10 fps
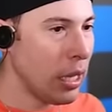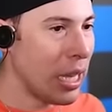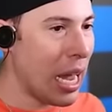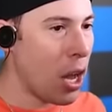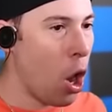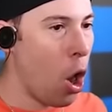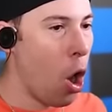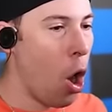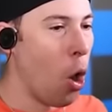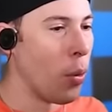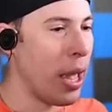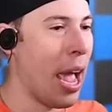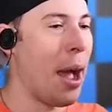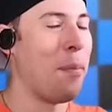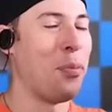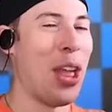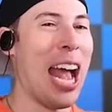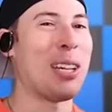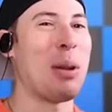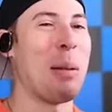Like, oh yeah,
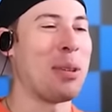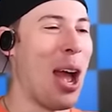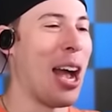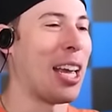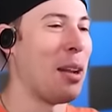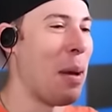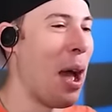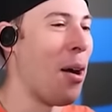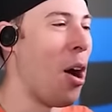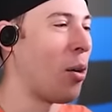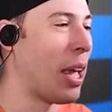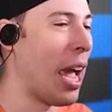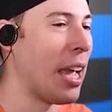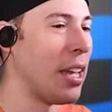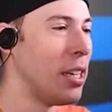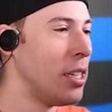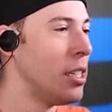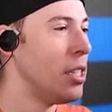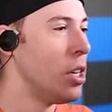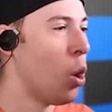that's what I'm talking about. Okay,
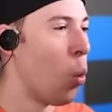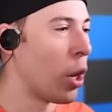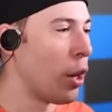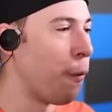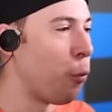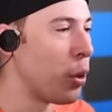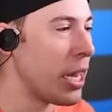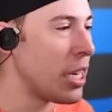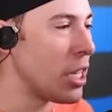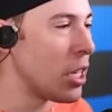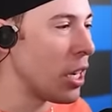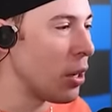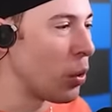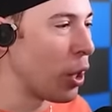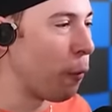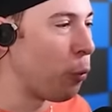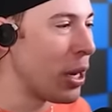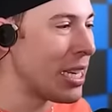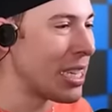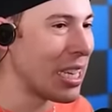we're gonna freeze his
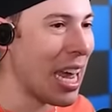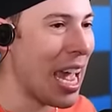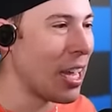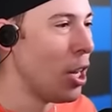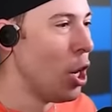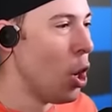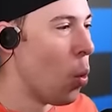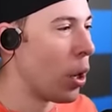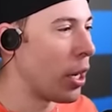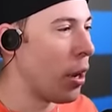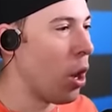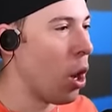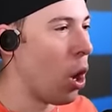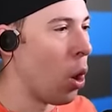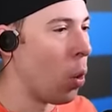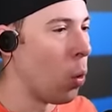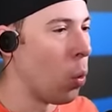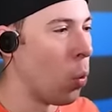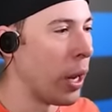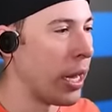leg. We're gonna,
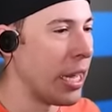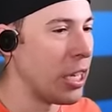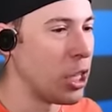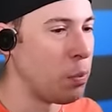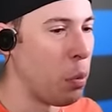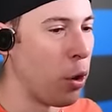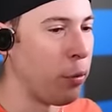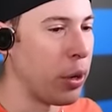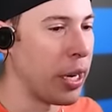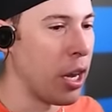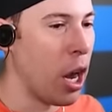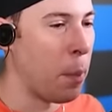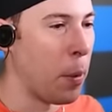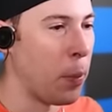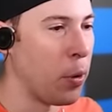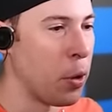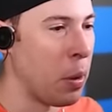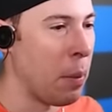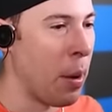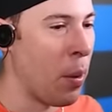oh, wait, he just broke free. Purple,
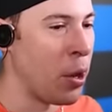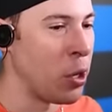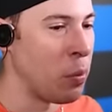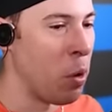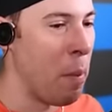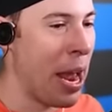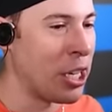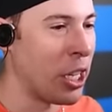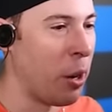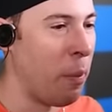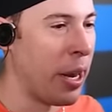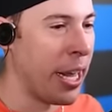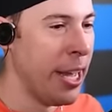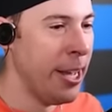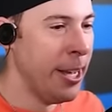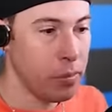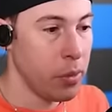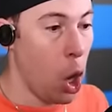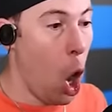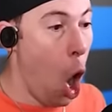you might want to do some more magic there, buddy.
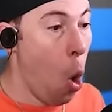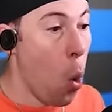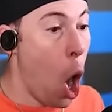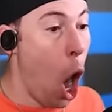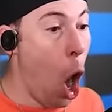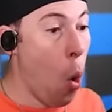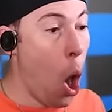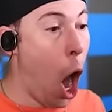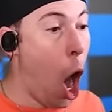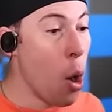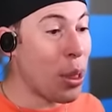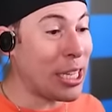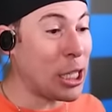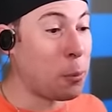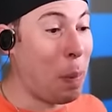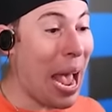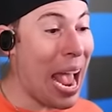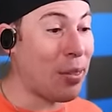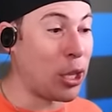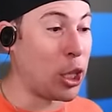Oh, oh, oh, this is
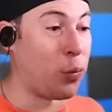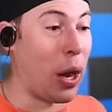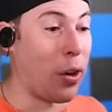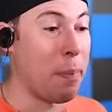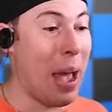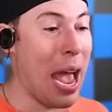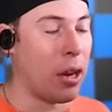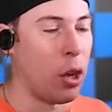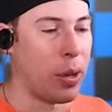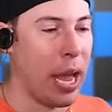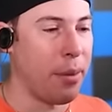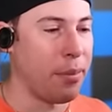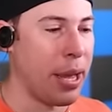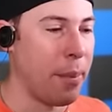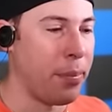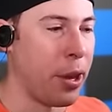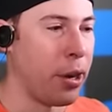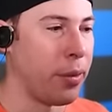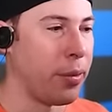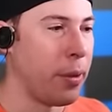bad. This is very bad. Okay, yep, there.